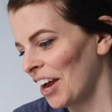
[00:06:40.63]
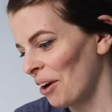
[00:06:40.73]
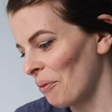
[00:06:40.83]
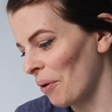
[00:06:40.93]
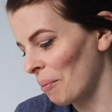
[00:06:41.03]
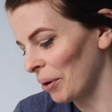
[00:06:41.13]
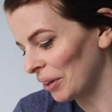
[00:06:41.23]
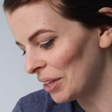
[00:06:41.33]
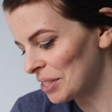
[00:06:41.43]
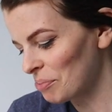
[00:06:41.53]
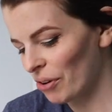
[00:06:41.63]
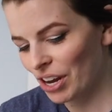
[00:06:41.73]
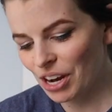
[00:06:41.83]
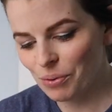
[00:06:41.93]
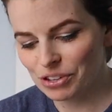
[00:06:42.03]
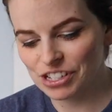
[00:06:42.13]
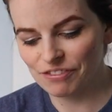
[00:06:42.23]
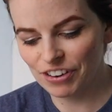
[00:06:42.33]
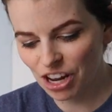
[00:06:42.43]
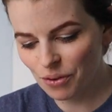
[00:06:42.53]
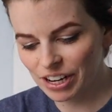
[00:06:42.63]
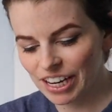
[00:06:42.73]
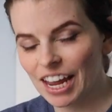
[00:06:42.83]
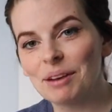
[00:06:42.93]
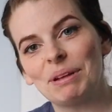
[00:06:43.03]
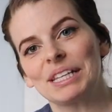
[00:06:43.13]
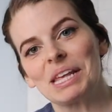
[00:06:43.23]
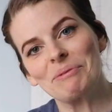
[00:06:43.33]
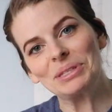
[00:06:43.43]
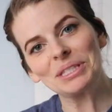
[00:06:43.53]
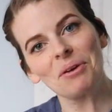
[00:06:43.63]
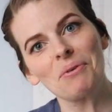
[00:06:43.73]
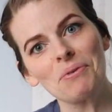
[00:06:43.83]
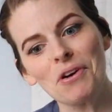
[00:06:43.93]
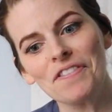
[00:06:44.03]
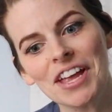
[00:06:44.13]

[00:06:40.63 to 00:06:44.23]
I woke up early this morning and I watched the video on again because it was on my